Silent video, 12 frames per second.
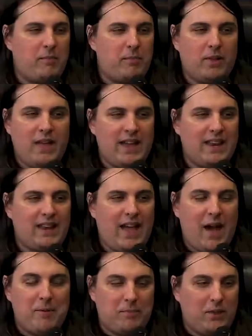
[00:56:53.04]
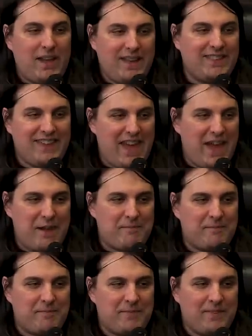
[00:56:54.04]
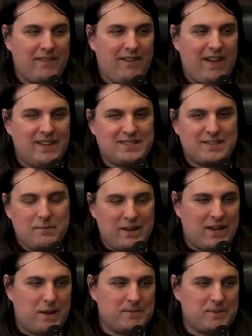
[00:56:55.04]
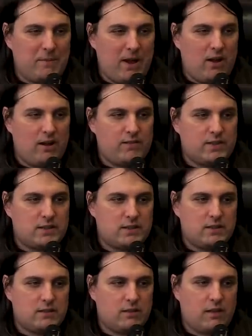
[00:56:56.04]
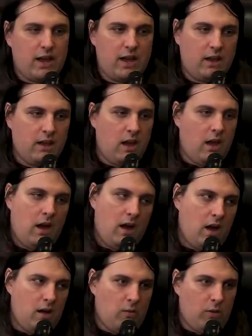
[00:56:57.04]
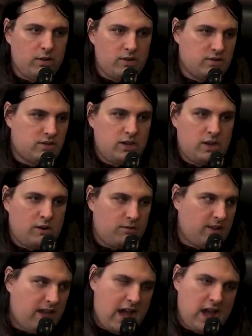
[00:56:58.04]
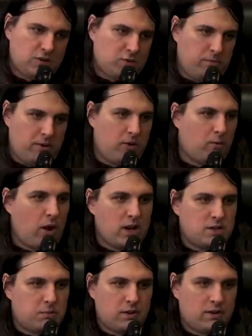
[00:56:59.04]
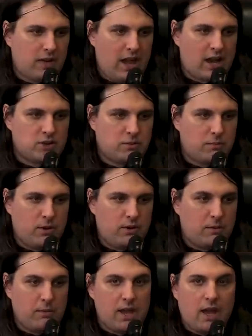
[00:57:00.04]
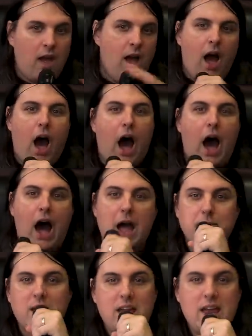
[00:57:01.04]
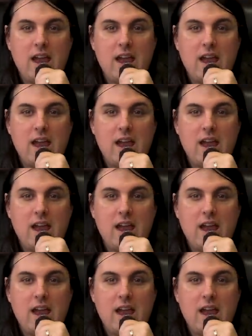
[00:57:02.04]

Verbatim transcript: I'm playing I'm playing the game and somebody comes in my office and they're like, "Oh, well, there's you know the casual mode. Why don't you put on casual mode?" I'm like, "I'm